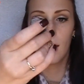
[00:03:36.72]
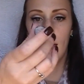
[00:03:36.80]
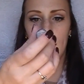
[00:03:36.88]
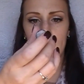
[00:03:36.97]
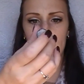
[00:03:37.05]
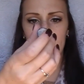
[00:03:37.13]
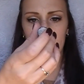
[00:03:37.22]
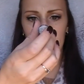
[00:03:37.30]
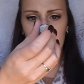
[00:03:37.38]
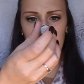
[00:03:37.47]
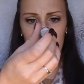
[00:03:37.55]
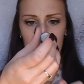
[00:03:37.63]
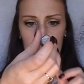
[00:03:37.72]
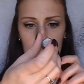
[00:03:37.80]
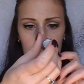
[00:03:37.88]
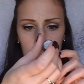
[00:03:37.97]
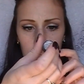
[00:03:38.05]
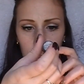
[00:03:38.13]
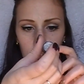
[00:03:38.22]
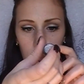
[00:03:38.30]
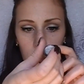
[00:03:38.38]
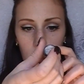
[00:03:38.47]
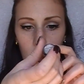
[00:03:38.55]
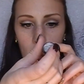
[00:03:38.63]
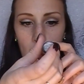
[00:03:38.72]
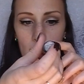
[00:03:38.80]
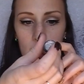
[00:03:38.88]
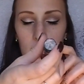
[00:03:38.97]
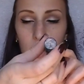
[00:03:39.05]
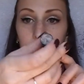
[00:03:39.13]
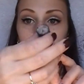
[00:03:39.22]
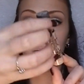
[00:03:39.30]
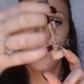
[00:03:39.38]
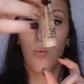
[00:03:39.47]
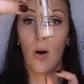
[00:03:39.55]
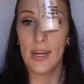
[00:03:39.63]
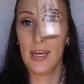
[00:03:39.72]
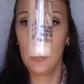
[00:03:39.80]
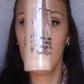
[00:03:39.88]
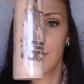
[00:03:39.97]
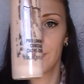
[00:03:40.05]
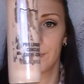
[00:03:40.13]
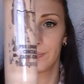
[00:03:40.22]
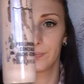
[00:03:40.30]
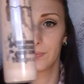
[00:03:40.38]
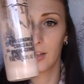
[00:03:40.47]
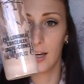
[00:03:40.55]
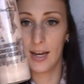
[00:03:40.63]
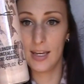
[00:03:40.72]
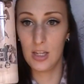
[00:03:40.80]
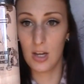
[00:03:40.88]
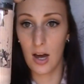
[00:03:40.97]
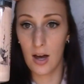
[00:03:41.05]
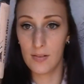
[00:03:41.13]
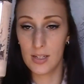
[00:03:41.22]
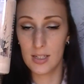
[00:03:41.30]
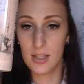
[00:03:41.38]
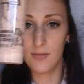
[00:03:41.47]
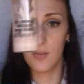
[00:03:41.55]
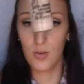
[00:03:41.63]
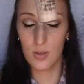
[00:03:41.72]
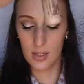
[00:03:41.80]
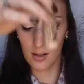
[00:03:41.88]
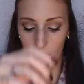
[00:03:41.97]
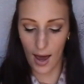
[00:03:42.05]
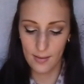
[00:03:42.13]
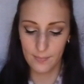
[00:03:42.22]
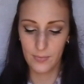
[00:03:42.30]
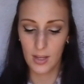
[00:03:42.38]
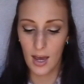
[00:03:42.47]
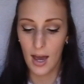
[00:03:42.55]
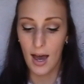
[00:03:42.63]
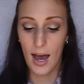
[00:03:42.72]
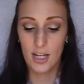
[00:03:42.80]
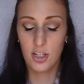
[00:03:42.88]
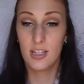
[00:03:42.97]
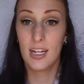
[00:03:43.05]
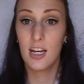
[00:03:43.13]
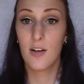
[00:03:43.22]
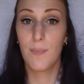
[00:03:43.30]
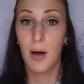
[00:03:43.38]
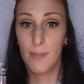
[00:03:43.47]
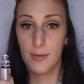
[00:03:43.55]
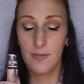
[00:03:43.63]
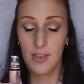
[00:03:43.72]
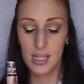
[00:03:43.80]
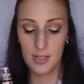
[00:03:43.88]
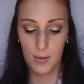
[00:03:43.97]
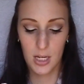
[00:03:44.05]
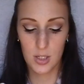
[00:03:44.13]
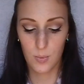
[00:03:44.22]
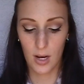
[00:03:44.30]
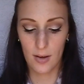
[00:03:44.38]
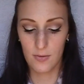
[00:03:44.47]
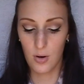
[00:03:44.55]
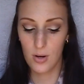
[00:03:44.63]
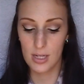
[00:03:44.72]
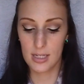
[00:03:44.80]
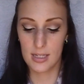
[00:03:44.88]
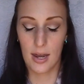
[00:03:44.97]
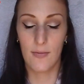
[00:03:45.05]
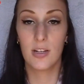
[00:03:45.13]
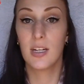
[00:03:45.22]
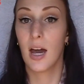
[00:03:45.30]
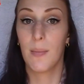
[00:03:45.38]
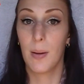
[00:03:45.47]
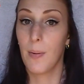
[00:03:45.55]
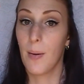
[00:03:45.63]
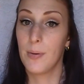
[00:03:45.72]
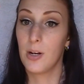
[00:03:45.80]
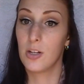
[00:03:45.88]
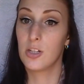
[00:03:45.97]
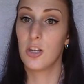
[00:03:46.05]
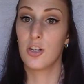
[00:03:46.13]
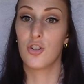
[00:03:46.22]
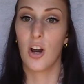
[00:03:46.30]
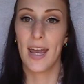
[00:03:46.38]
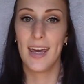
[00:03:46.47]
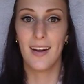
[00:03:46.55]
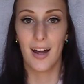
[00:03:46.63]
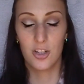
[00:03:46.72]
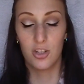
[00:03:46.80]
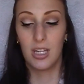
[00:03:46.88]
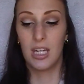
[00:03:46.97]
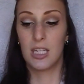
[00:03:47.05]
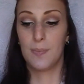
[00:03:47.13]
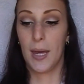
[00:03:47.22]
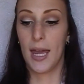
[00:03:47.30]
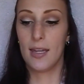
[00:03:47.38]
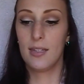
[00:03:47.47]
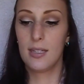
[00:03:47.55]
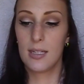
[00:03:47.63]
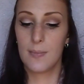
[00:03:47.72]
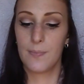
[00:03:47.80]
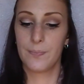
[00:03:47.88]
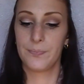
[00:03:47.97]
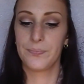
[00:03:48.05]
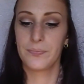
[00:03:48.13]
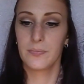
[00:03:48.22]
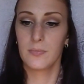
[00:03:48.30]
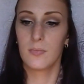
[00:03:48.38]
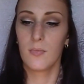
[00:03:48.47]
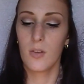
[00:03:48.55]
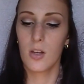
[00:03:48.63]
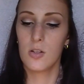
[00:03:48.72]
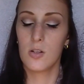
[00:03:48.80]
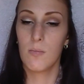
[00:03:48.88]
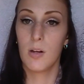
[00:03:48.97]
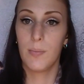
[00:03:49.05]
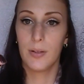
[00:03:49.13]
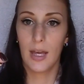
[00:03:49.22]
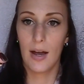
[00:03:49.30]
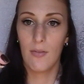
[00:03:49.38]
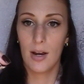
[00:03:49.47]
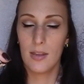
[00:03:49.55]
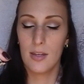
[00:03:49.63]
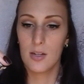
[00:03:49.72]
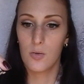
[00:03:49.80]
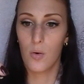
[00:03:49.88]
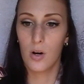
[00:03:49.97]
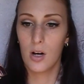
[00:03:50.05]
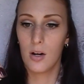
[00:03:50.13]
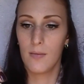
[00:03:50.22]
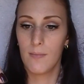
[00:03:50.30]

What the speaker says: and this is in NW20. I obviously have used a lot. I just take a pump of this because what I've noticed is every time I pump it onto the tray, it actually expands. So I'm going to put that right in this corner.